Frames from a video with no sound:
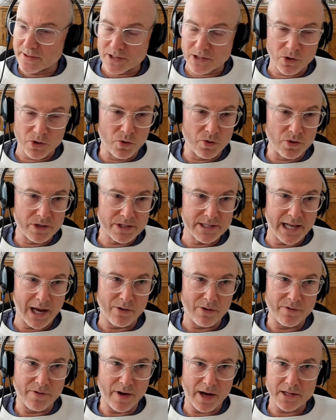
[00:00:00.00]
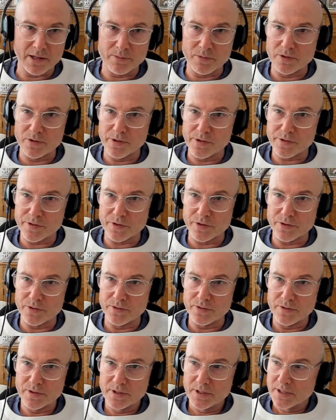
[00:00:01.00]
Claude is now available through,